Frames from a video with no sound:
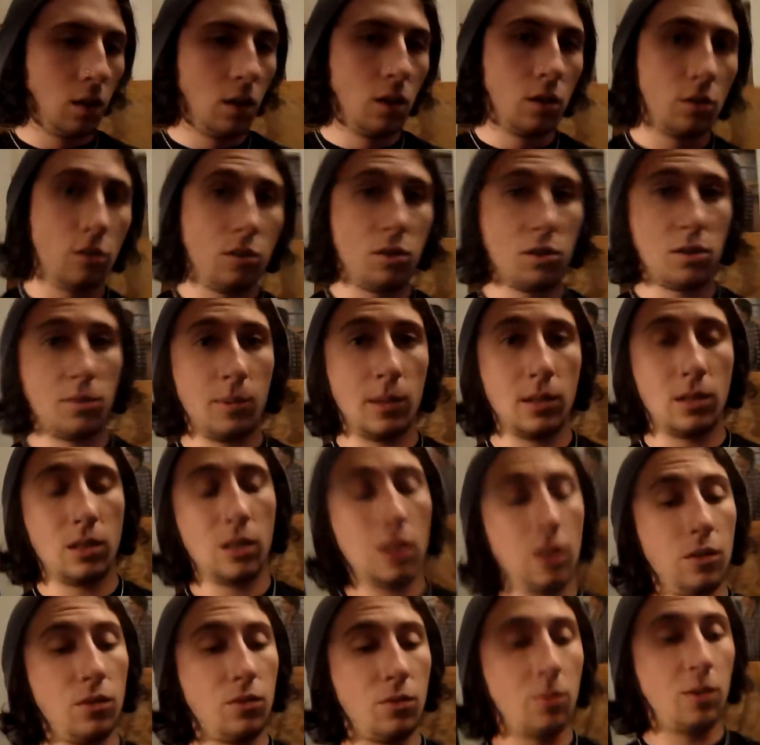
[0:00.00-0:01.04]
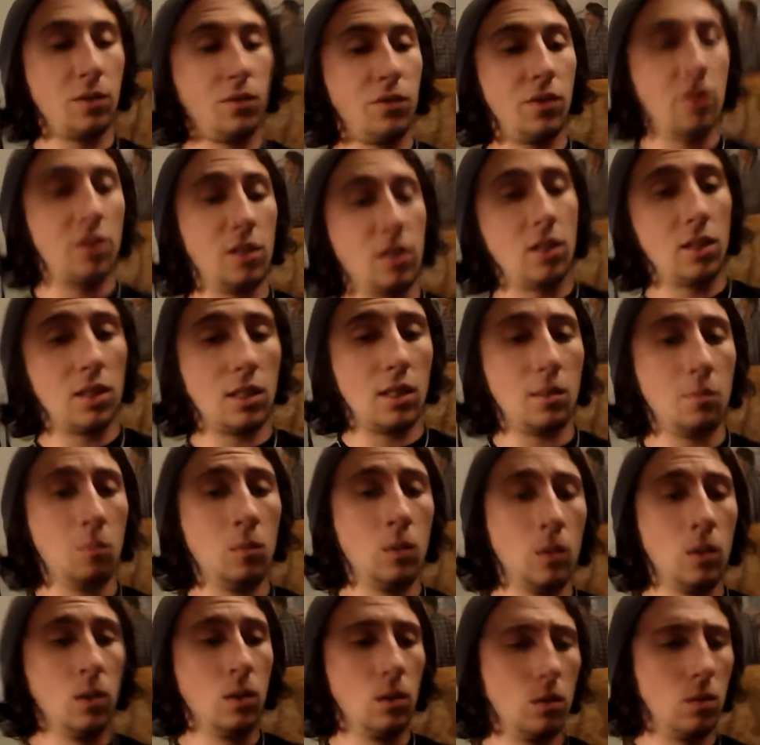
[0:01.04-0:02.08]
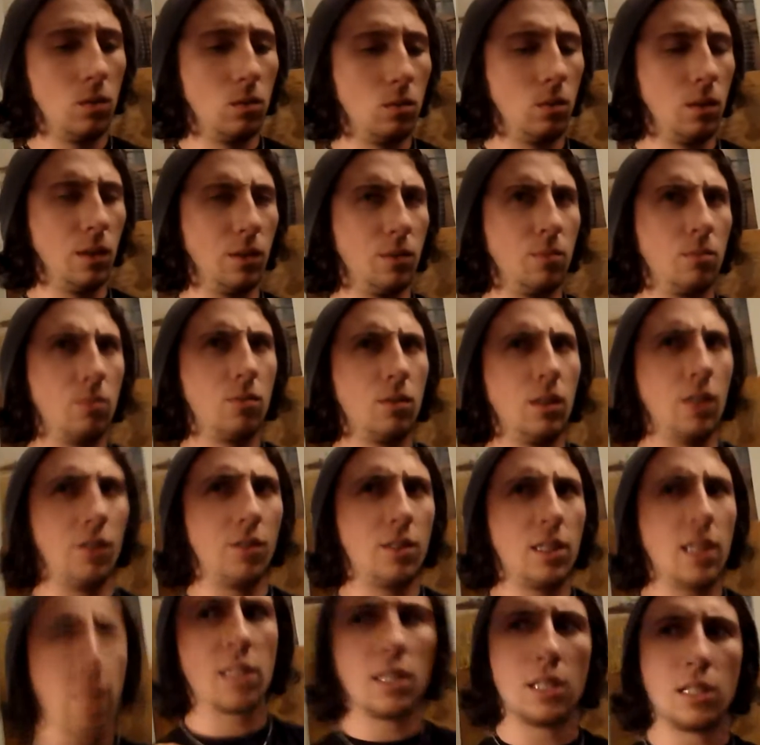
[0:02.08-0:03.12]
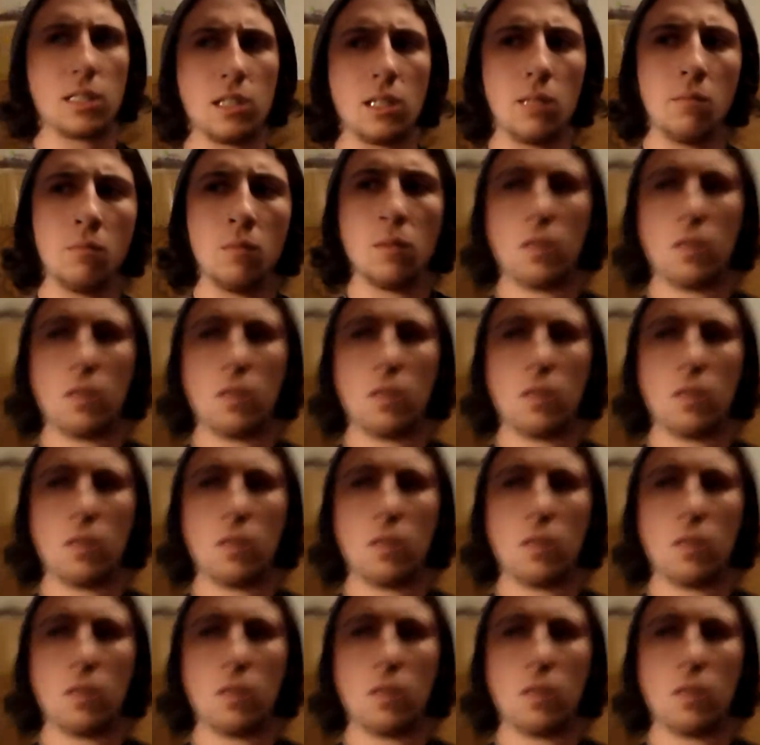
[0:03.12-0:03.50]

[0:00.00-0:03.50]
Just about to leave for my first exam. Well, no, second exam.